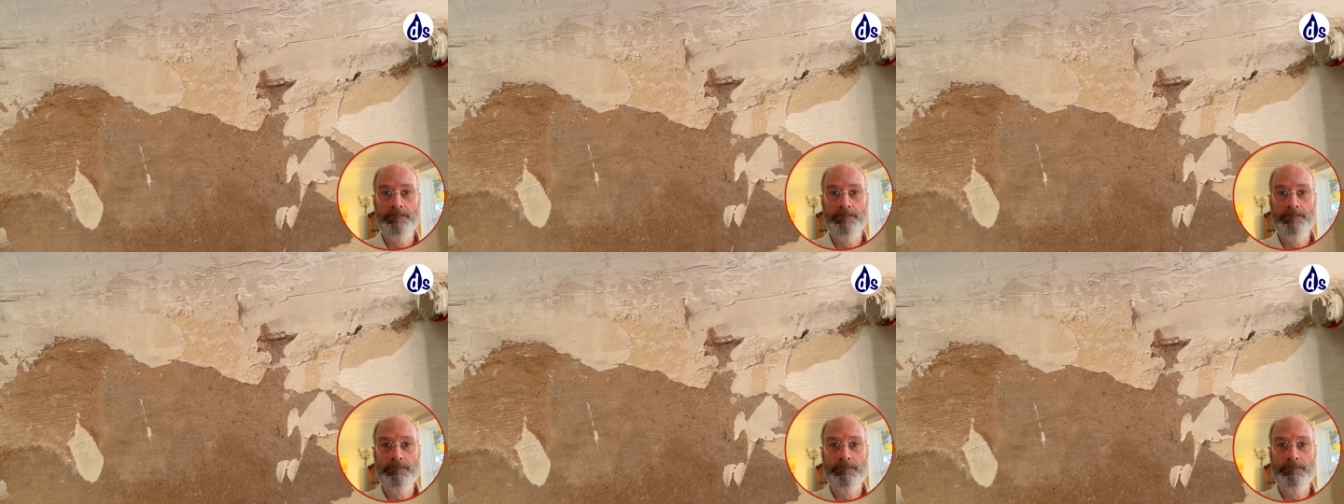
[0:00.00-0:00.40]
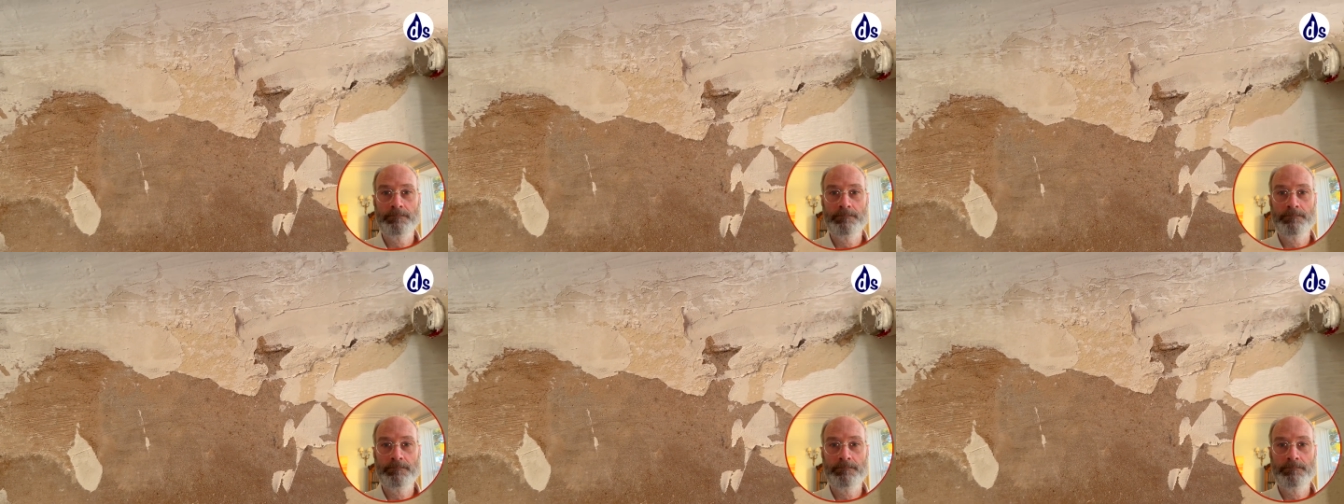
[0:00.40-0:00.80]
Oh,
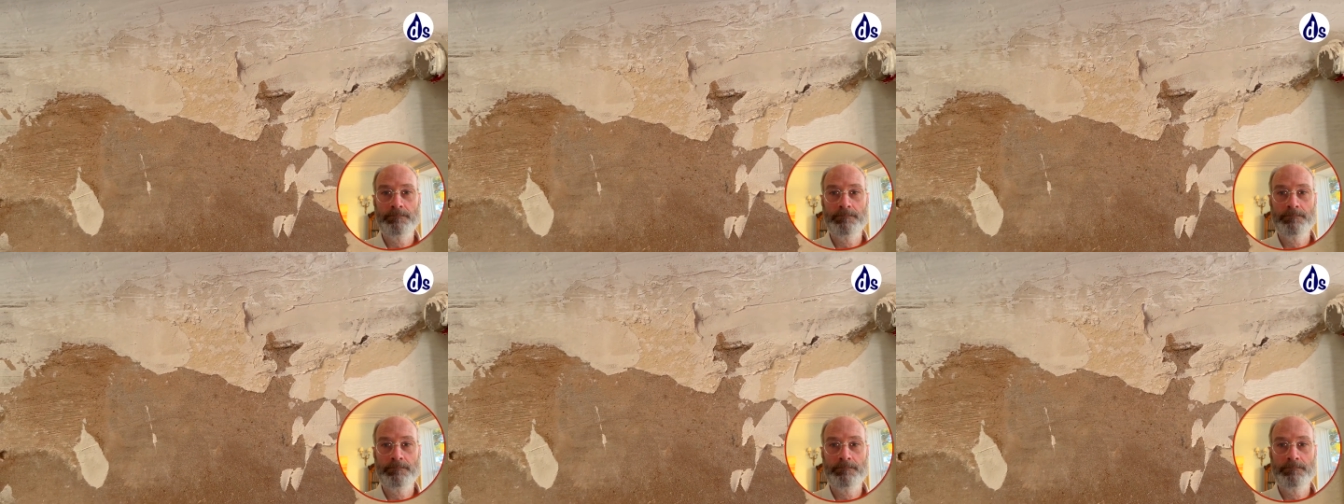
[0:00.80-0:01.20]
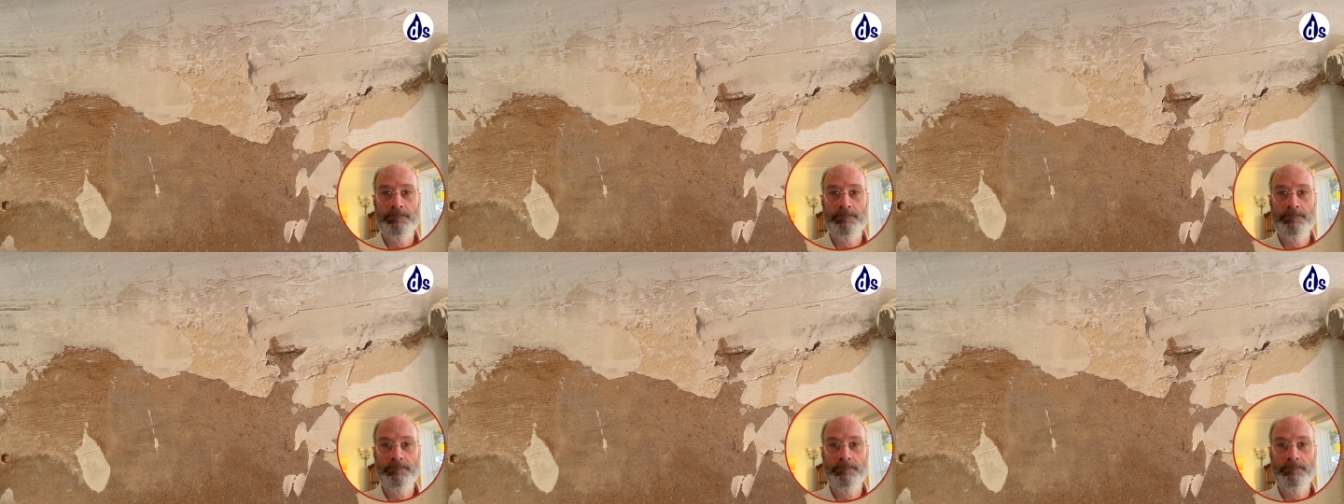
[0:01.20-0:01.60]
we
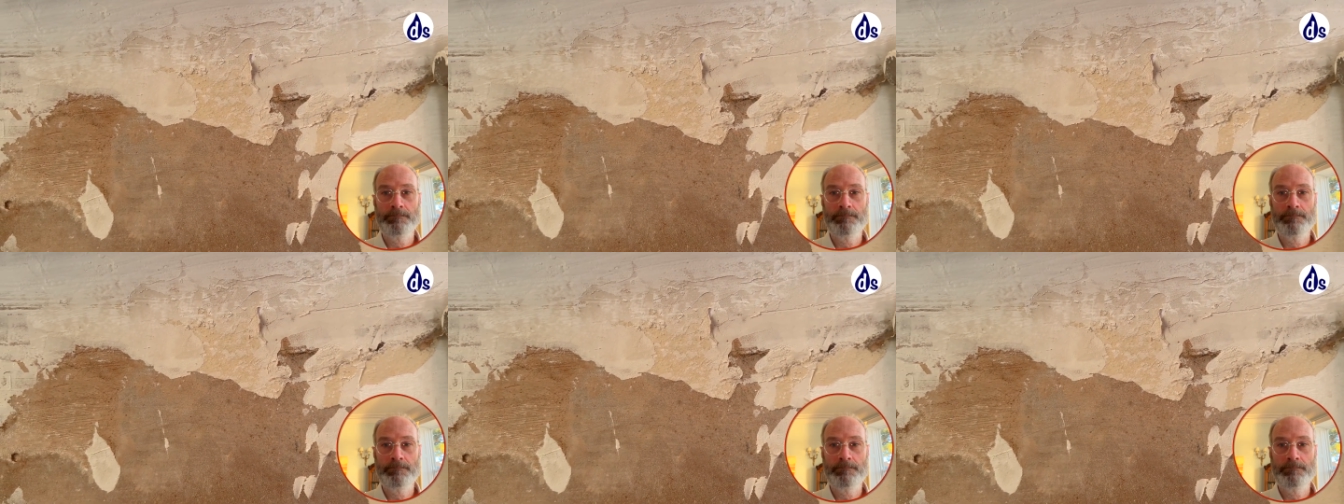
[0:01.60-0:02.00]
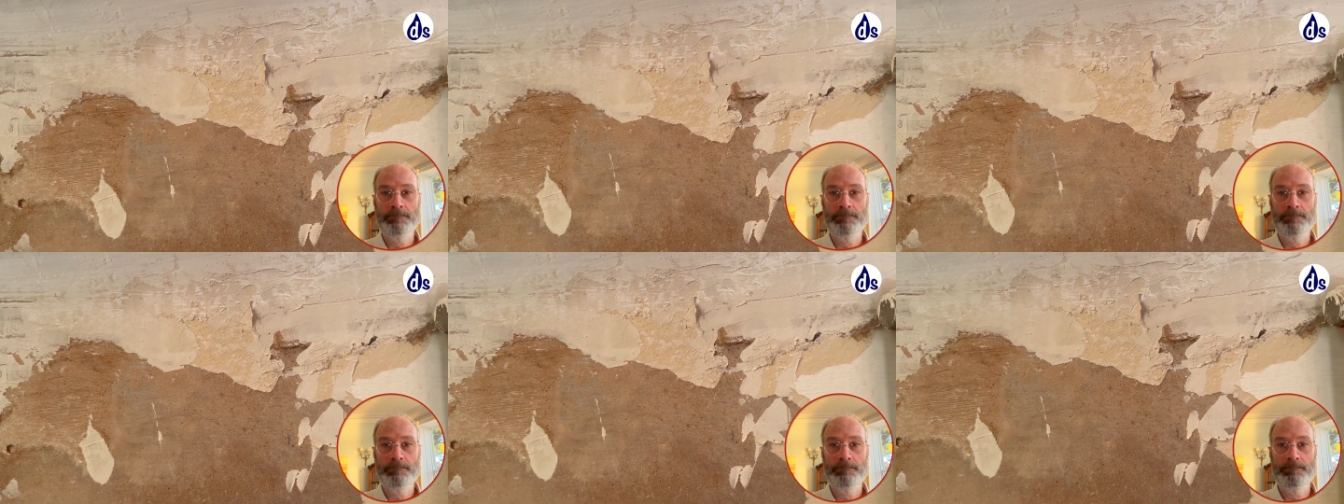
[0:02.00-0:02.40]
do.
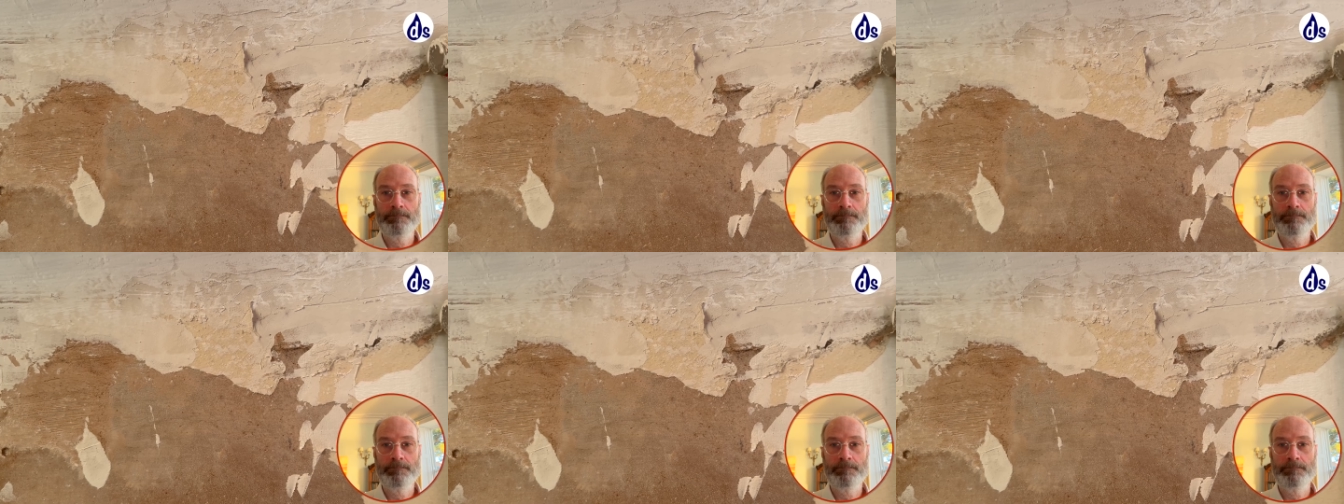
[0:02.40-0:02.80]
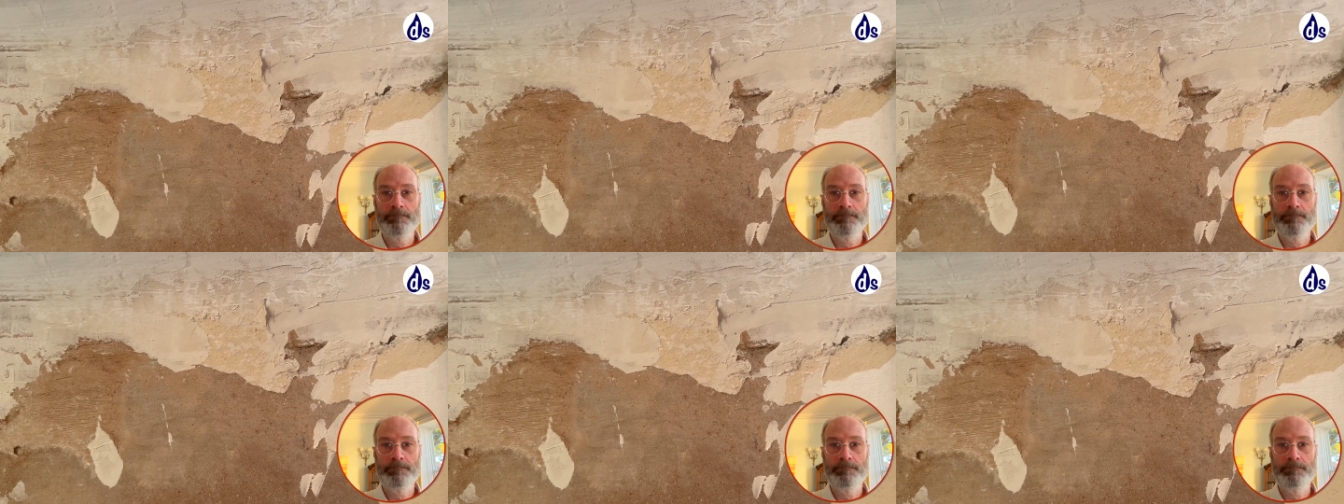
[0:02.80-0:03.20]
They're just concealed.